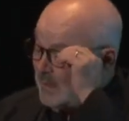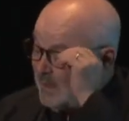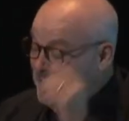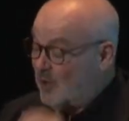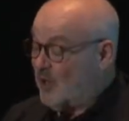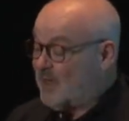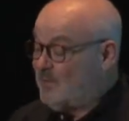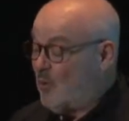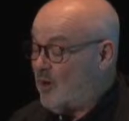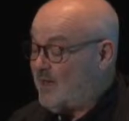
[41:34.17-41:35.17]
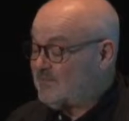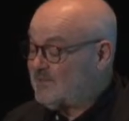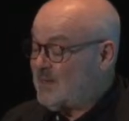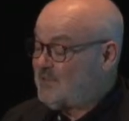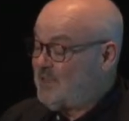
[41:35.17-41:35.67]
In the early morning of
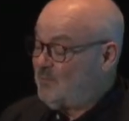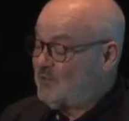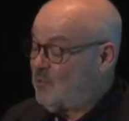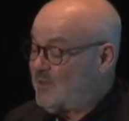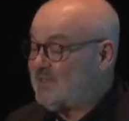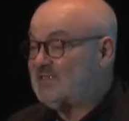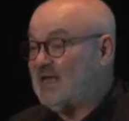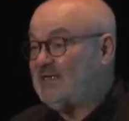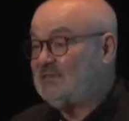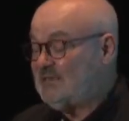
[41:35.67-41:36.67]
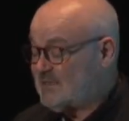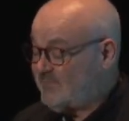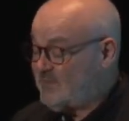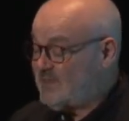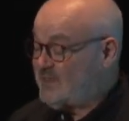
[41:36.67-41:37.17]
September 22nd,
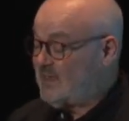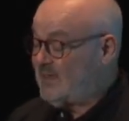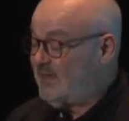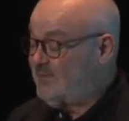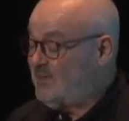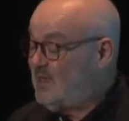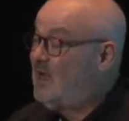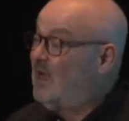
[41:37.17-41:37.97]
1711,